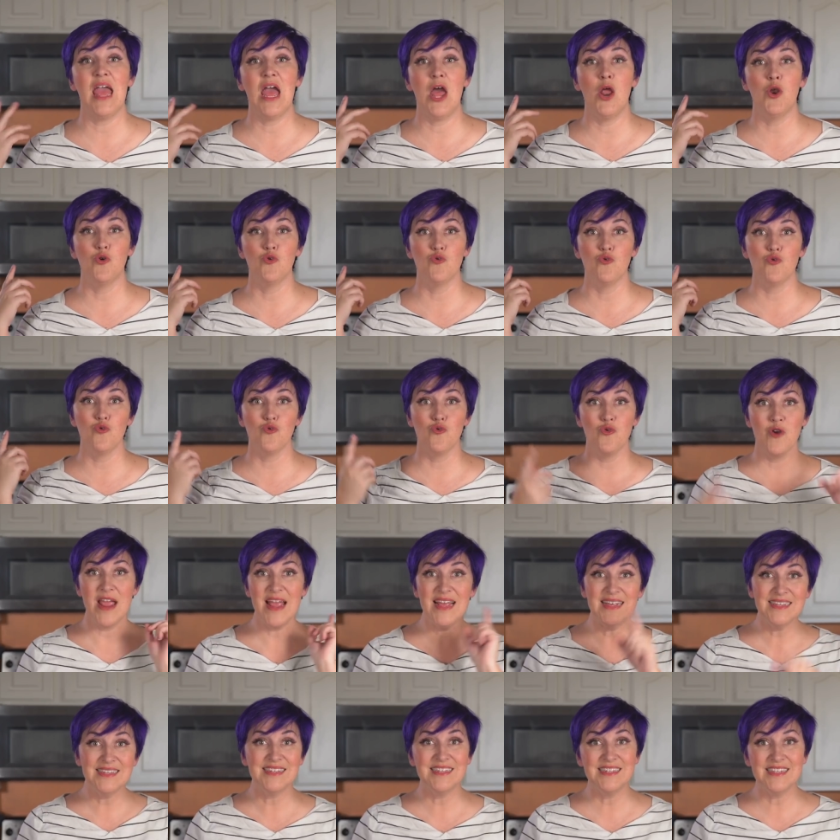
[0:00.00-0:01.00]
and
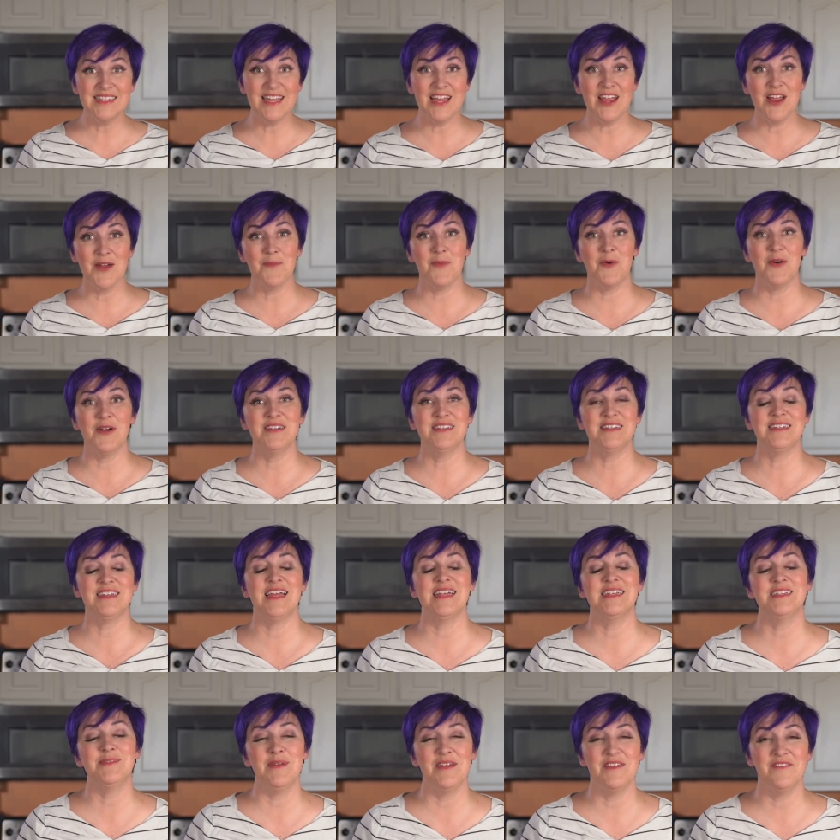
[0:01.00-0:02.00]
race to the airport to
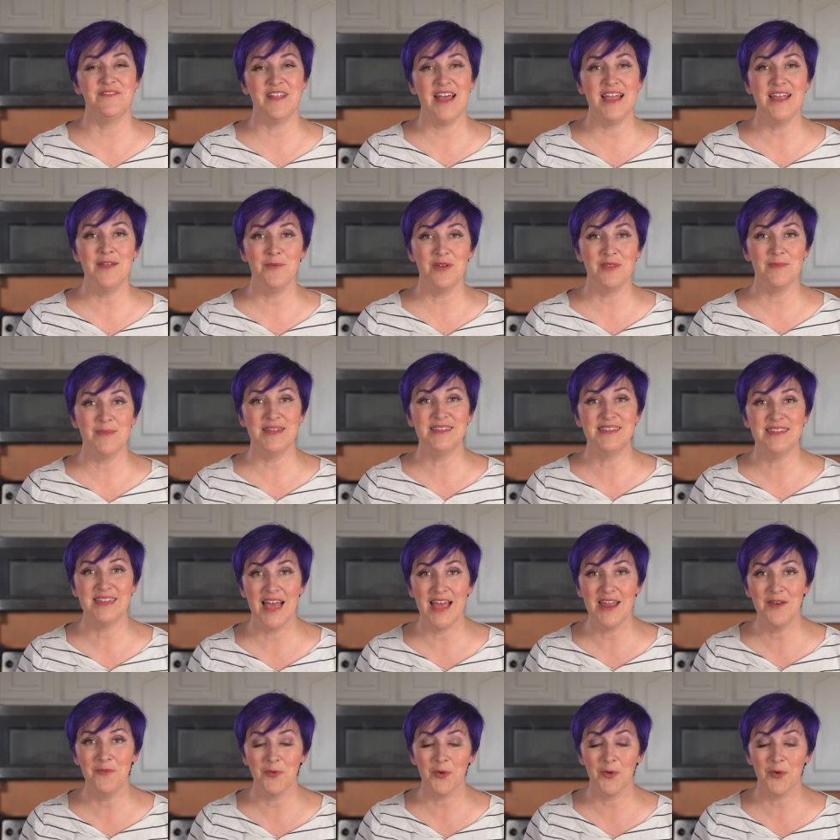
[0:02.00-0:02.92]
catch my flight with my son.